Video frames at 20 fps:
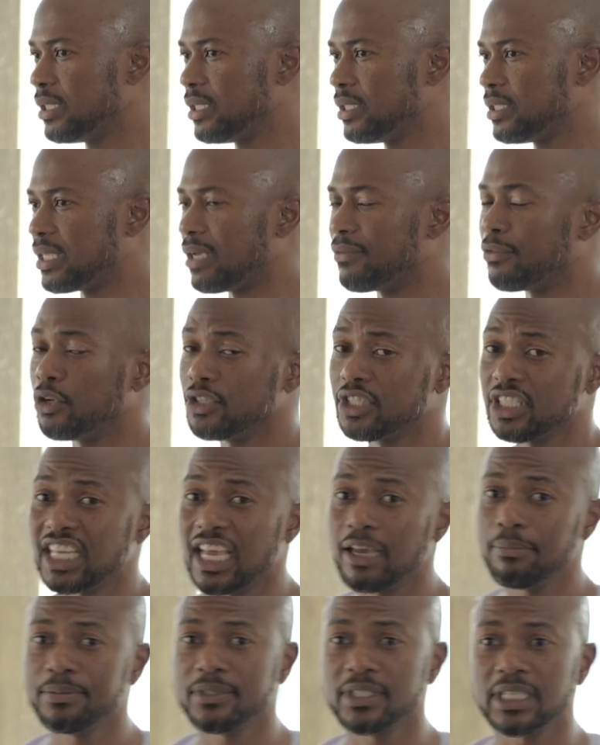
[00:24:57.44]
Several
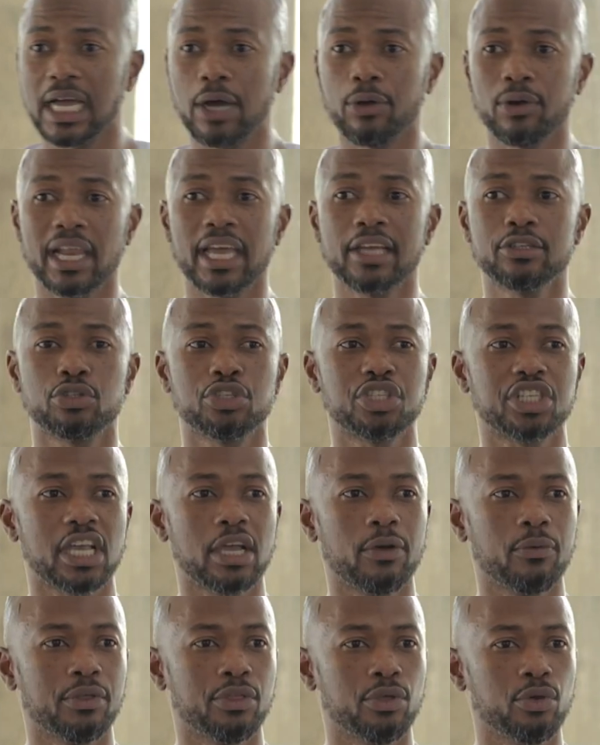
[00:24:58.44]
steps I would like to
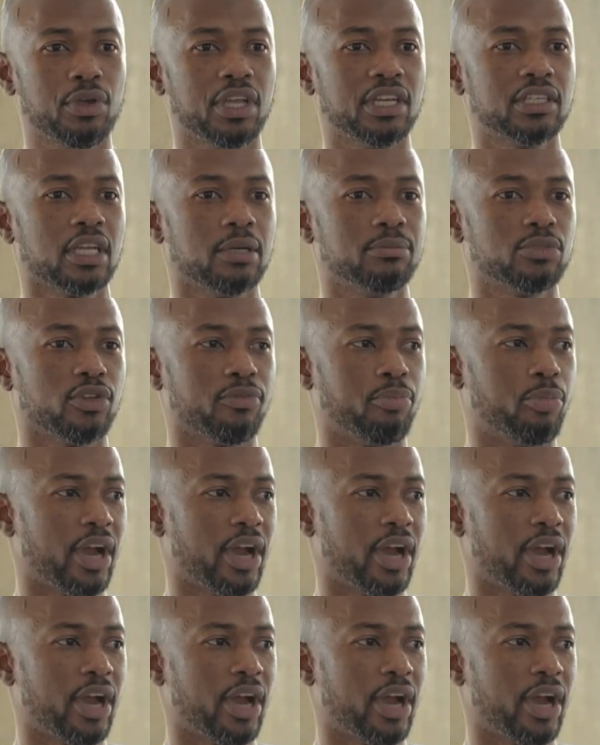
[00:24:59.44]
share with you in terms of